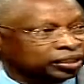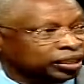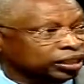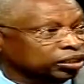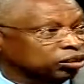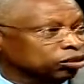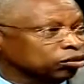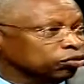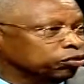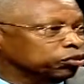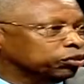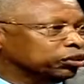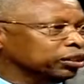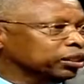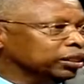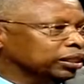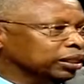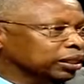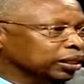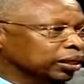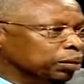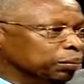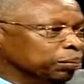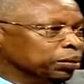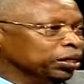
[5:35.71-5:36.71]
And you've seen
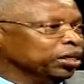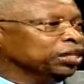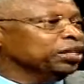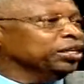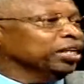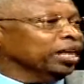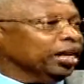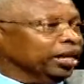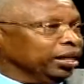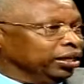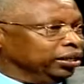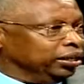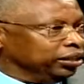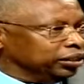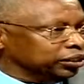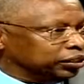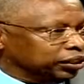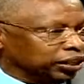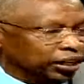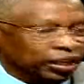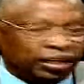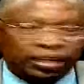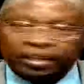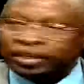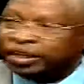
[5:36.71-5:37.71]
in the media
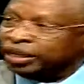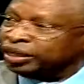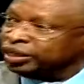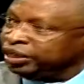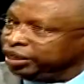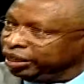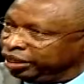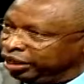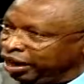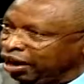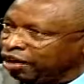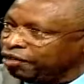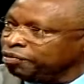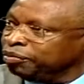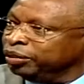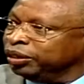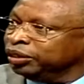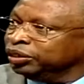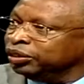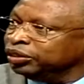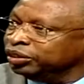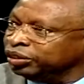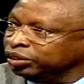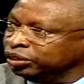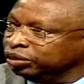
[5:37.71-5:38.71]
saying that the
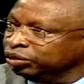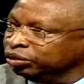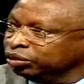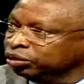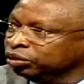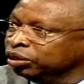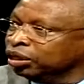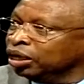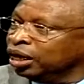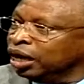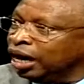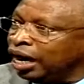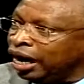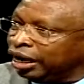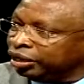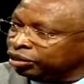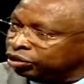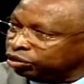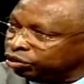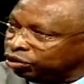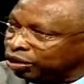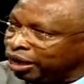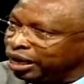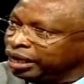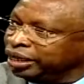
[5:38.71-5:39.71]
governments are
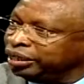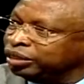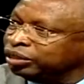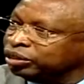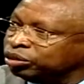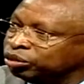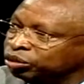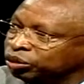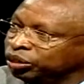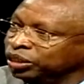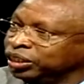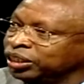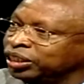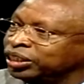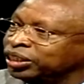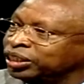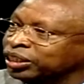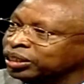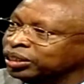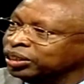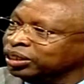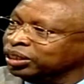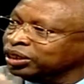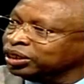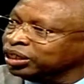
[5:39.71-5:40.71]
trying to
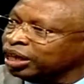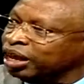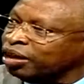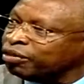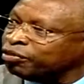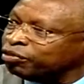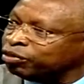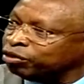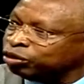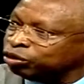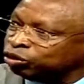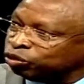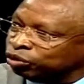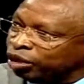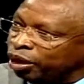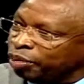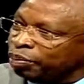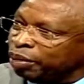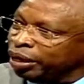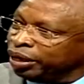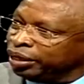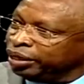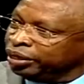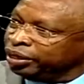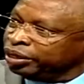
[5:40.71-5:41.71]
initiate these efforts
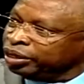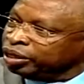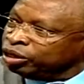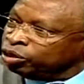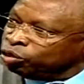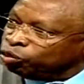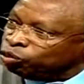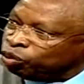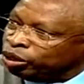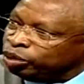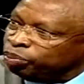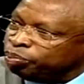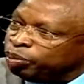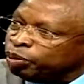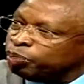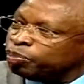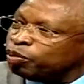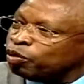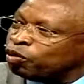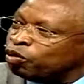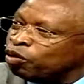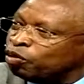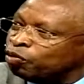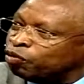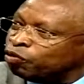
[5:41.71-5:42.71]
whereby when people
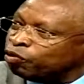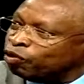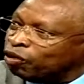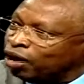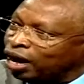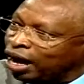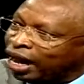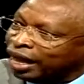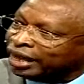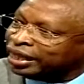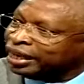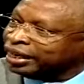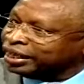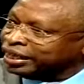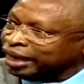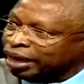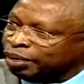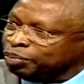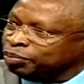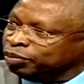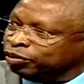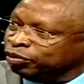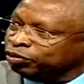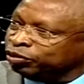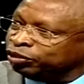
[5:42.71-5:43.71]
go for other
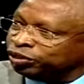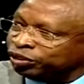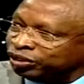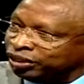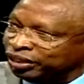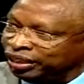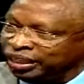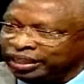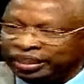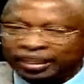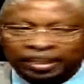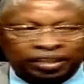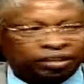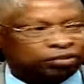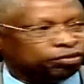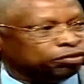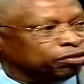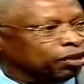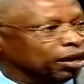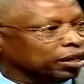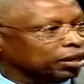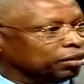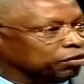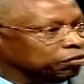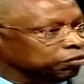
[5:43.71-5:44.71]
type of screening,
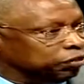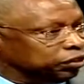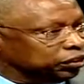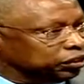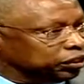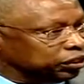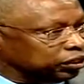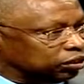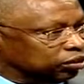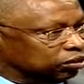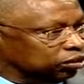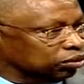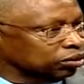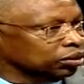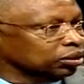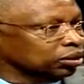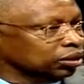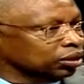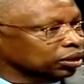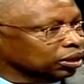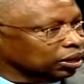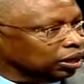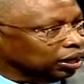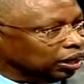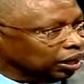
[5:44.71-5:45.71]
for other physical
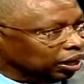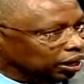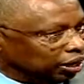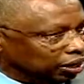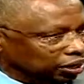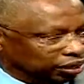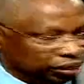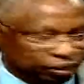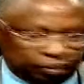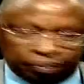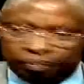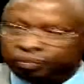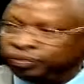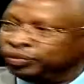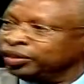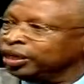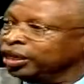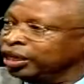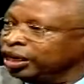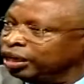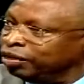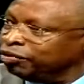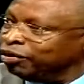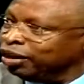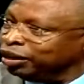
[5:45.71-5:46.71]

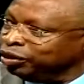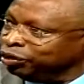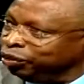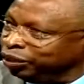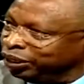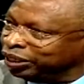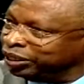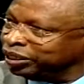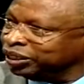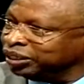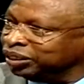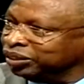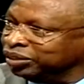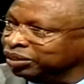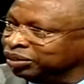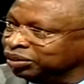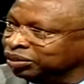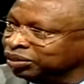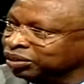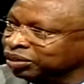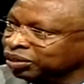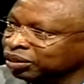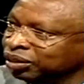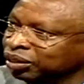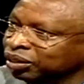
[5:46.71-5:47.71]

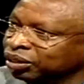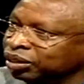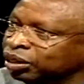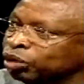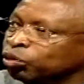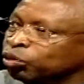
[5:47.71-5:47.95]
evaluations, they